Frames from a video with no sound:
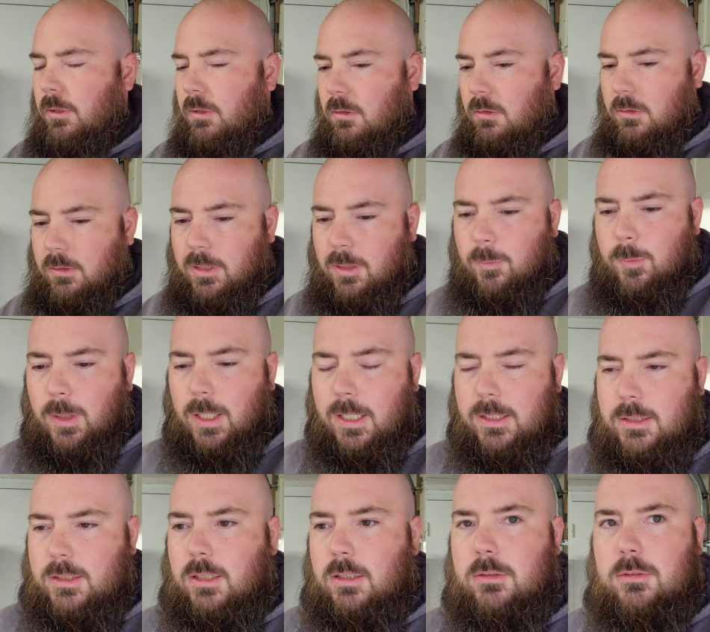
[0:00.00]
wheel or an
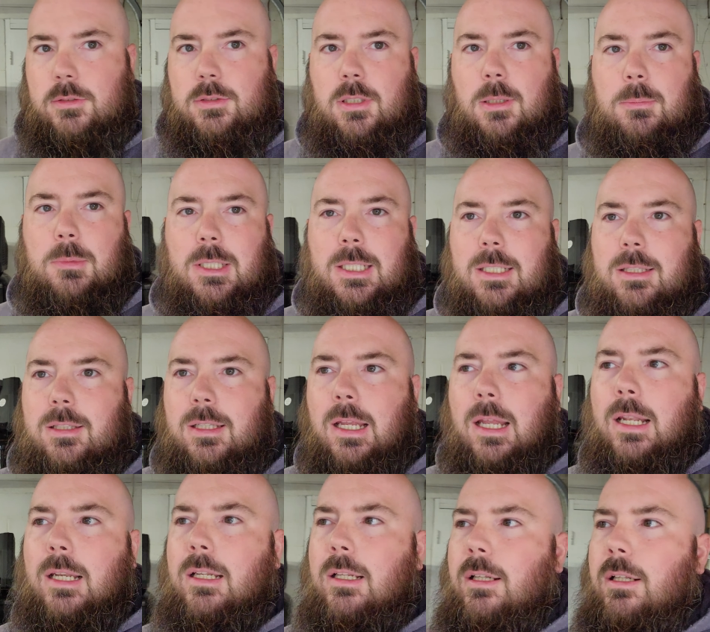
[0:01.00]
impact gun or something like
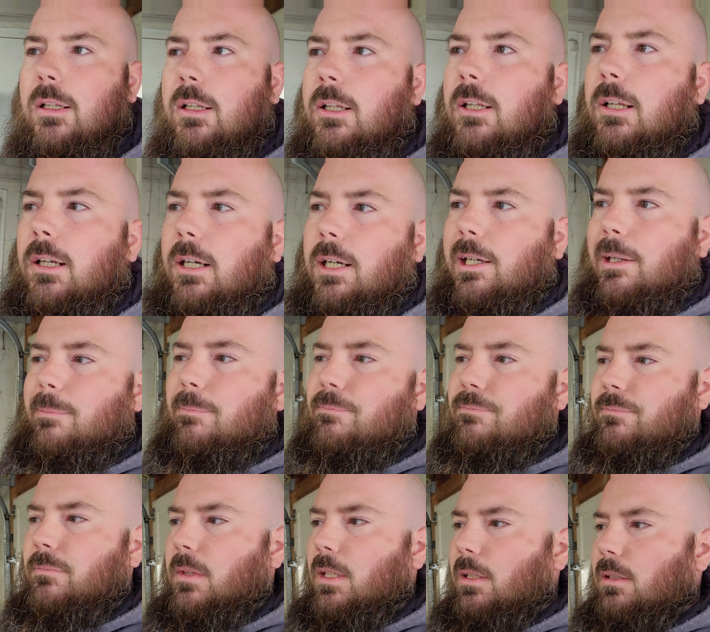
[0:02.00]
that.
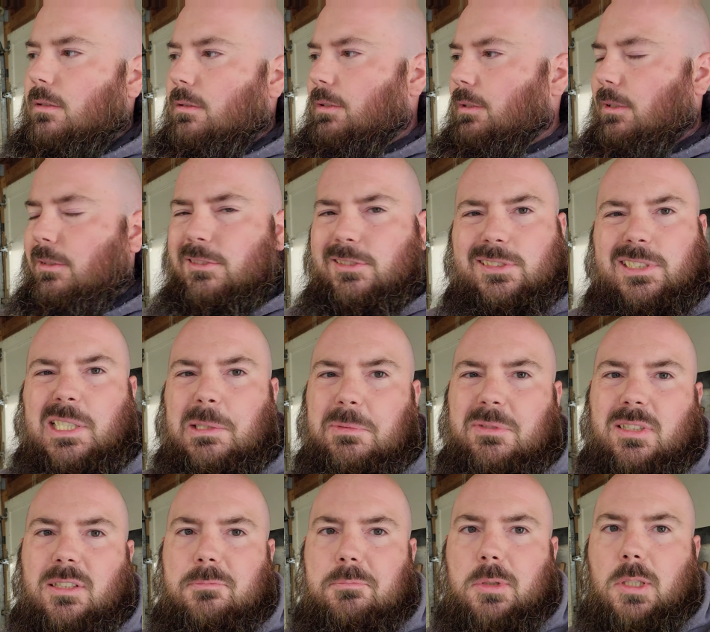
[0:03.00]
Just keep
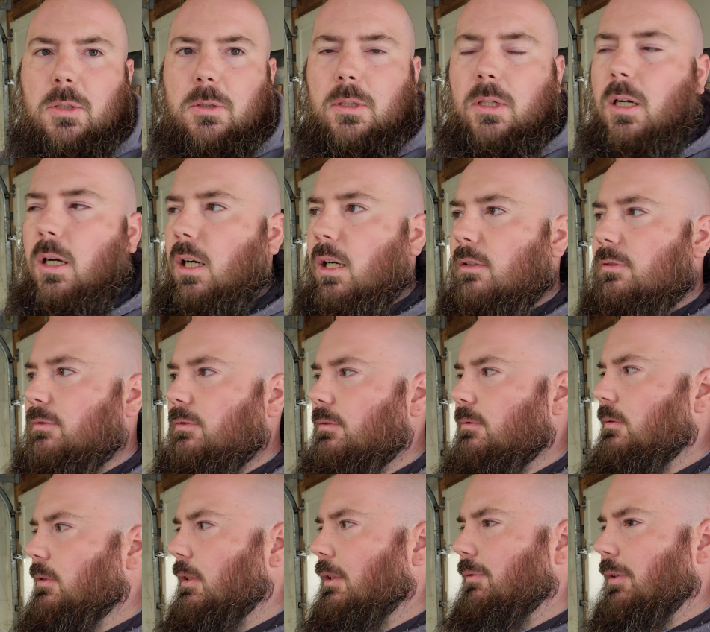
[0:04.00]
stuff blowed
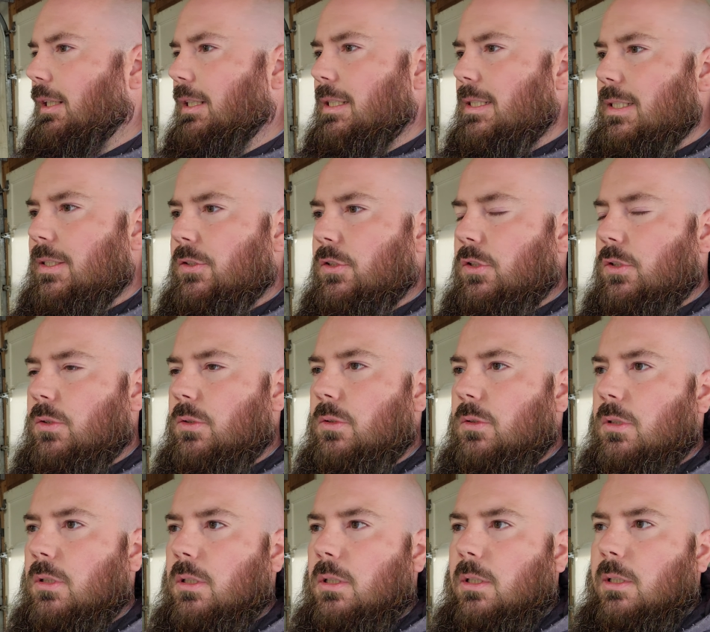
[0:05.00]
off if I need
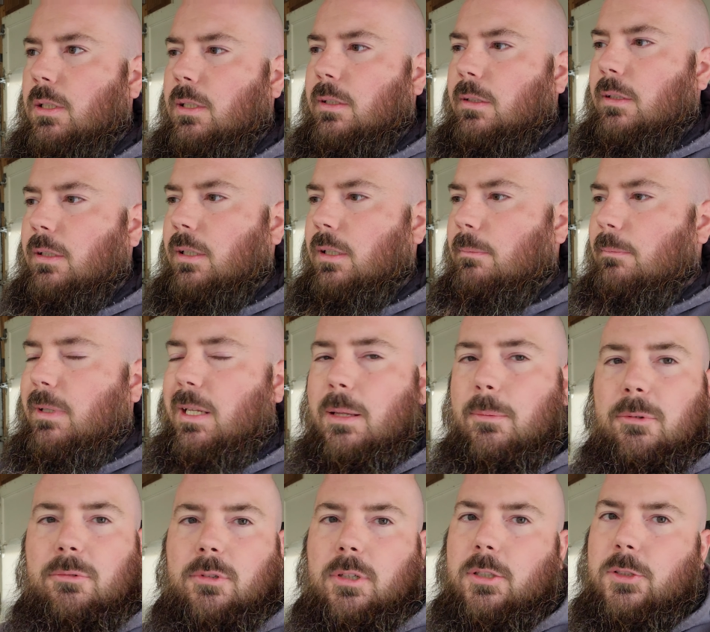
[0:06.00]
to.
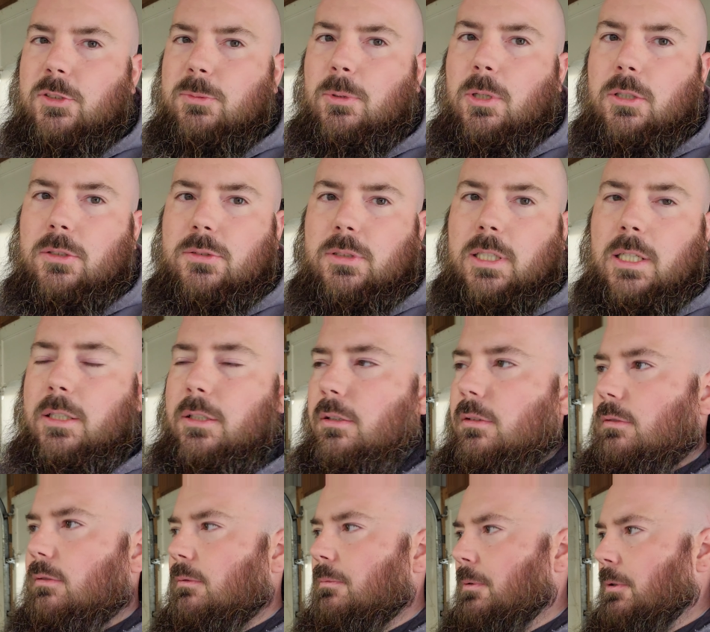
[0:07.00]
Maybe run a small
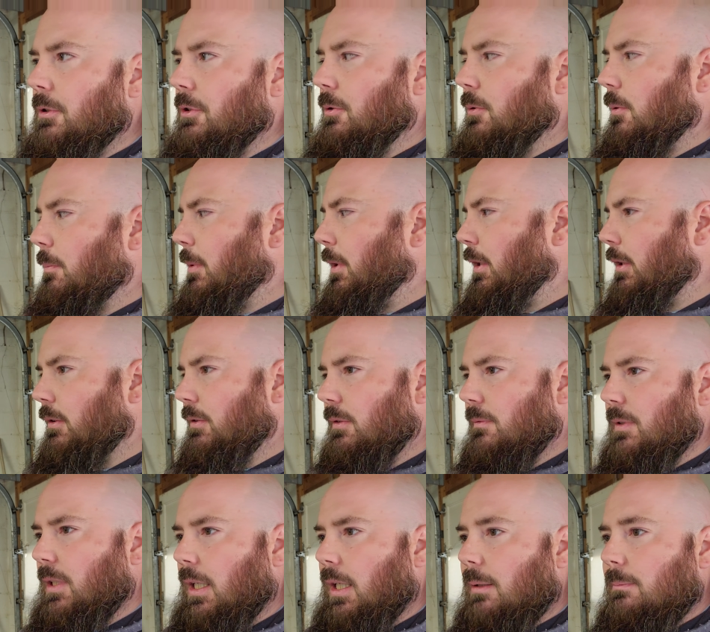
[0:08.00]
sander for short periods
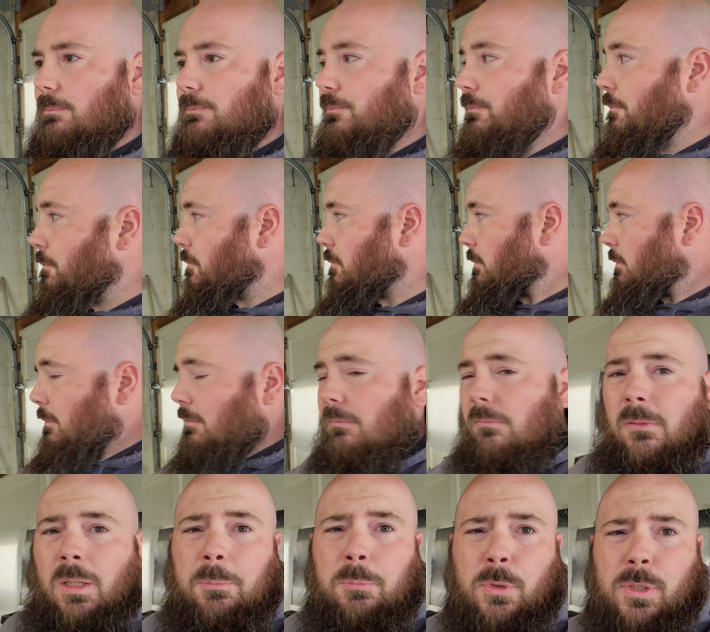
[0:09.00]
of time.
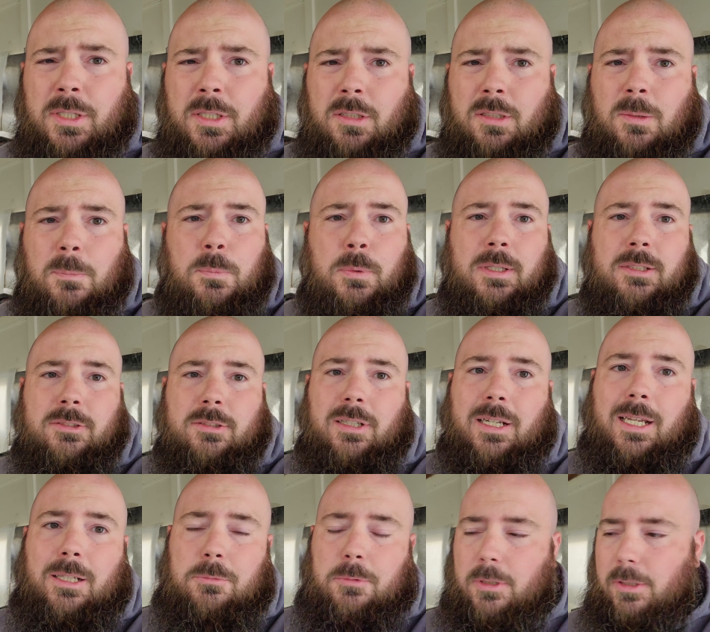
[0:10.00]
A pretty good compressor.
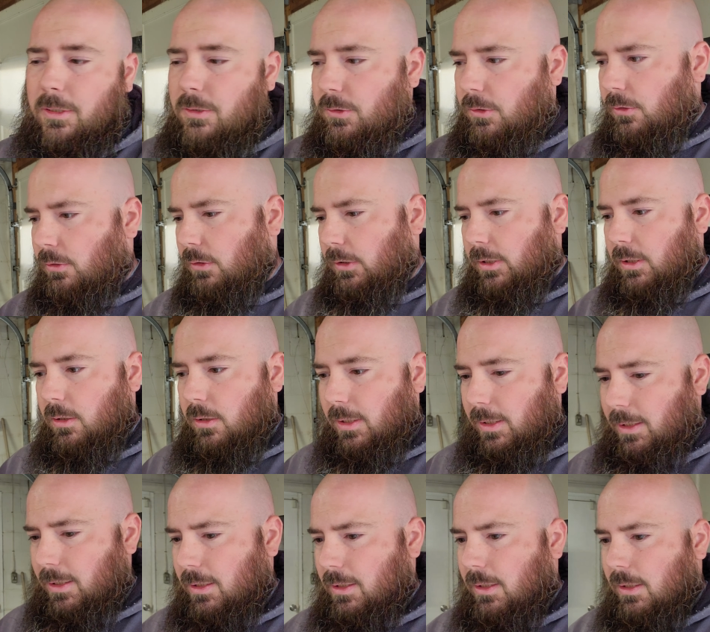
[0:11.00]
I had one of these early
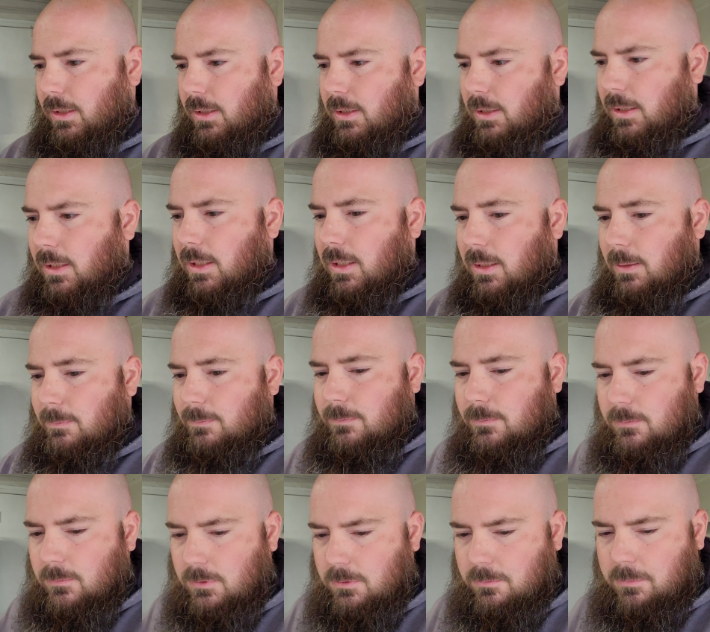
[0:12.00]
on,
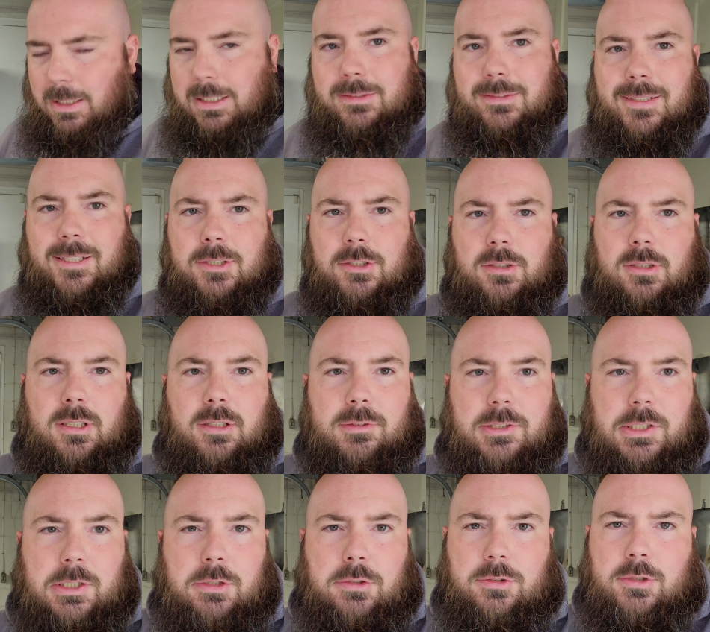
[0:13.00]
about 10 or
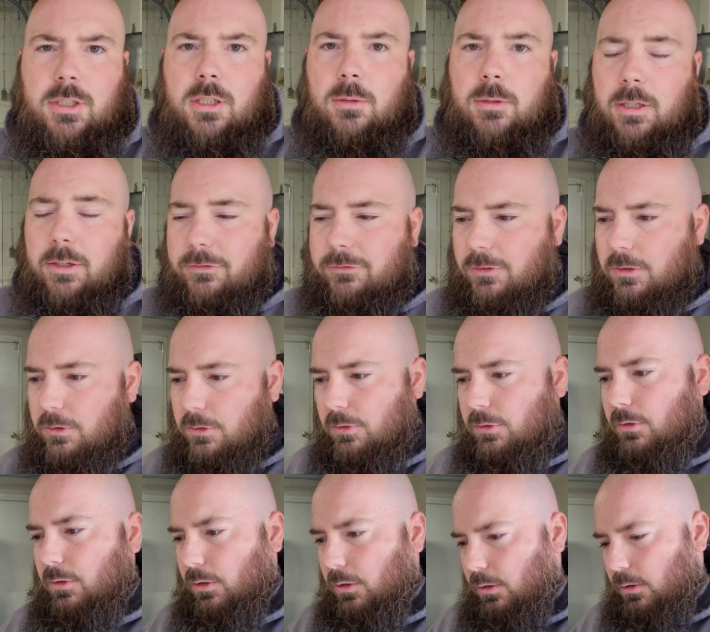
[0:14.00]
11 years ago when I
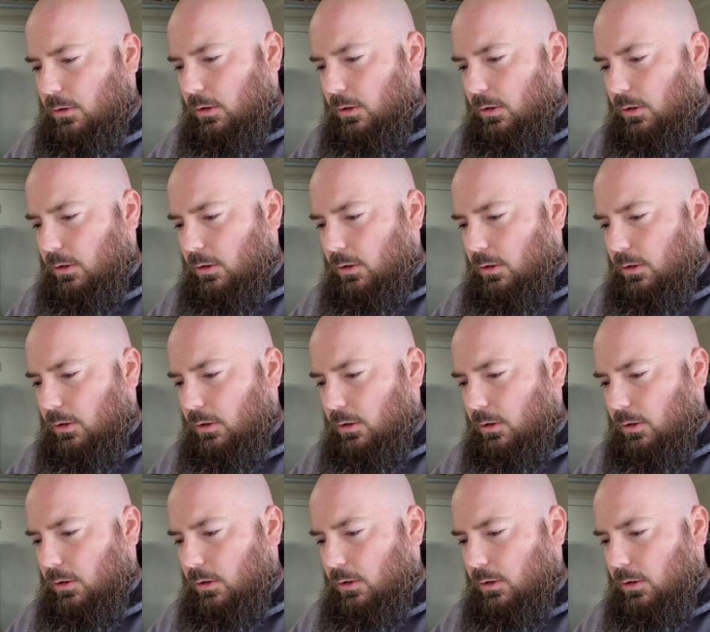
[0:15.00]
first